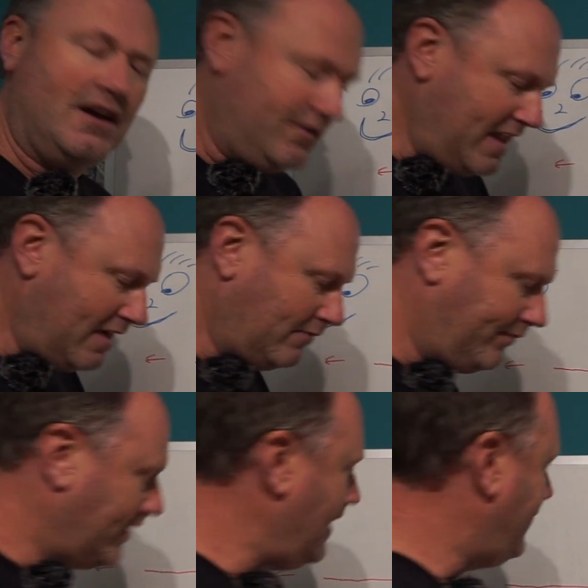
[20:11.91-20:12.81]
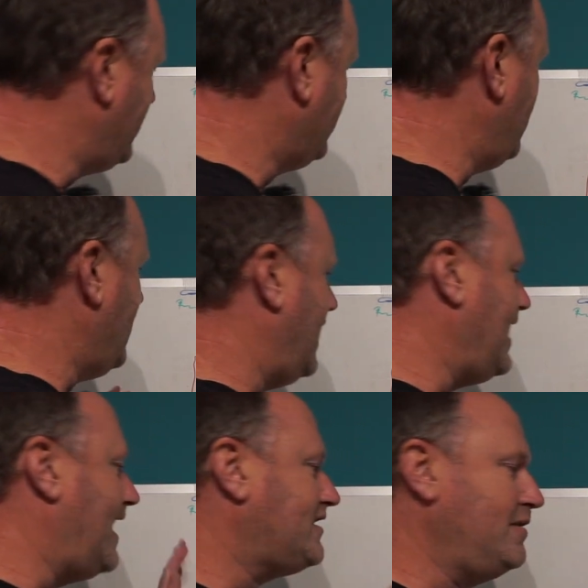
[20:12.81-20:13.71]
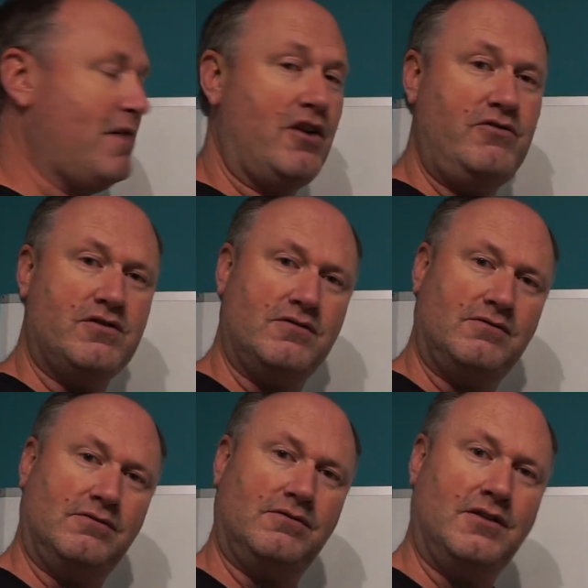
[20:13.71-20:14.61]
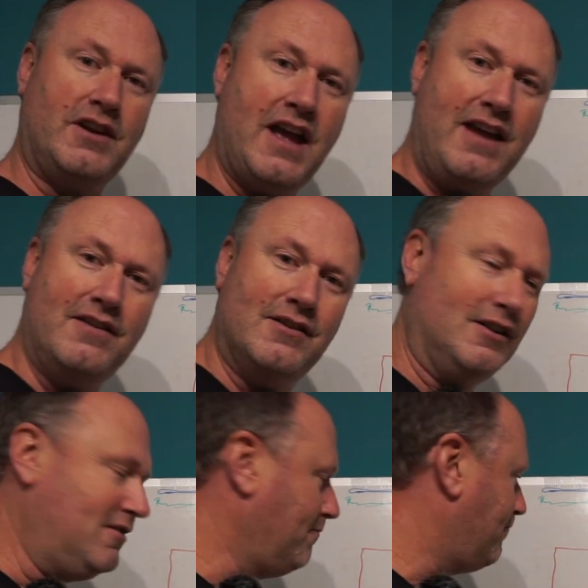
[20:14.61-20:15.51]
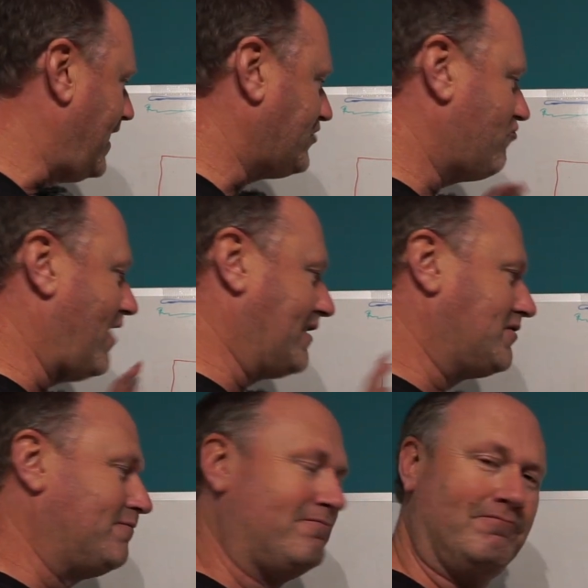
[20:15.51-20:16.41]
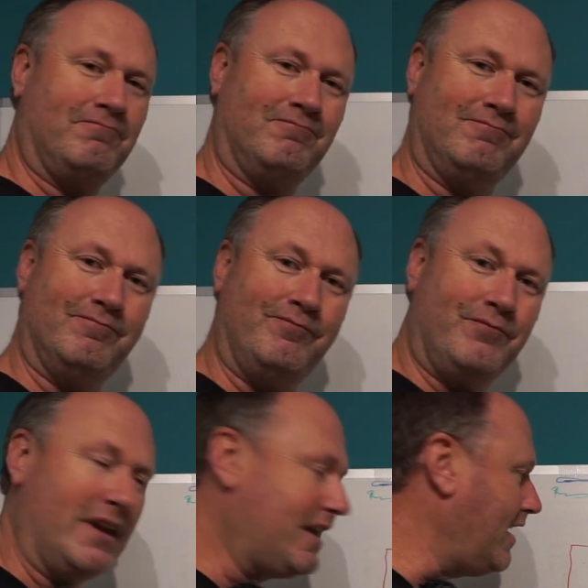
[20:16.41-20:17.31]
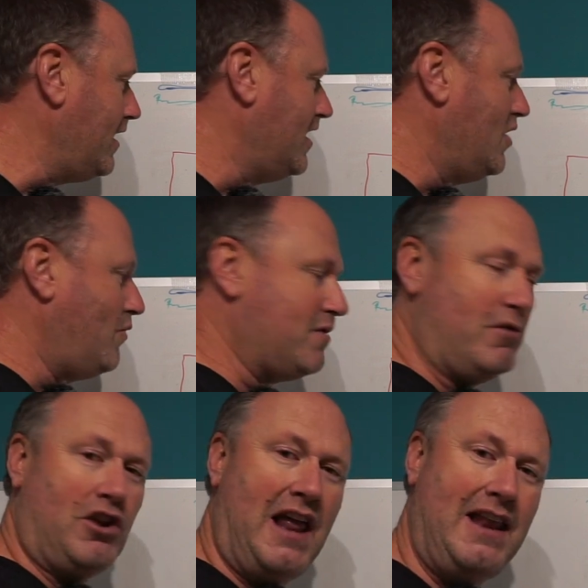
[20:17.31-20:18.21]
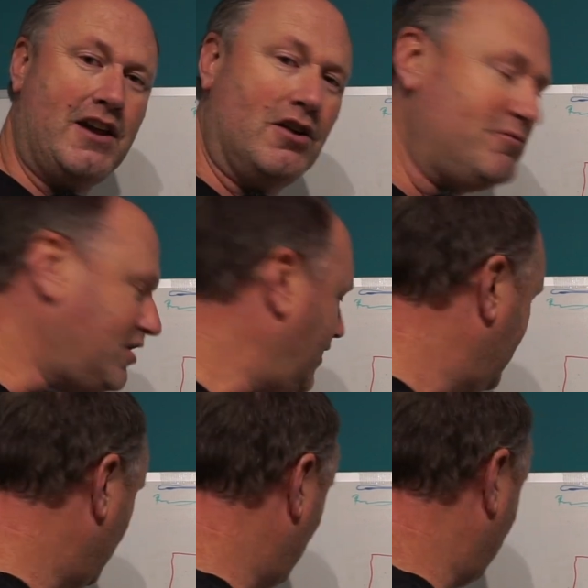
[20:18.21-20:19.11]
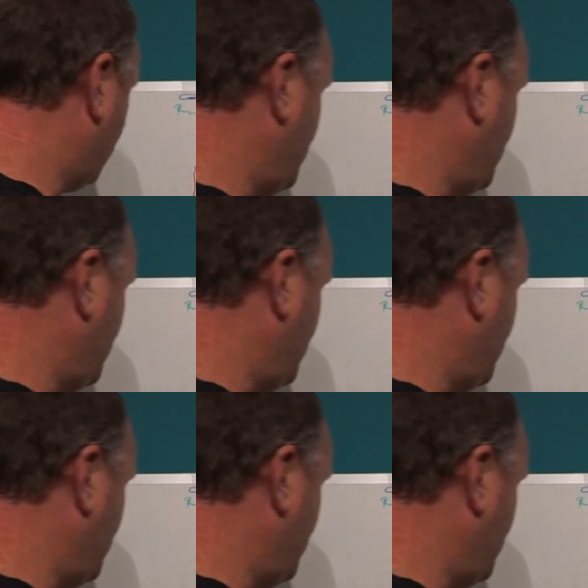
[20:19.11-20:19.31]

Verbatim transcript: Now, if you can do that in ATTI mode, okay, that's great. Okay, with a model helicopter, you have to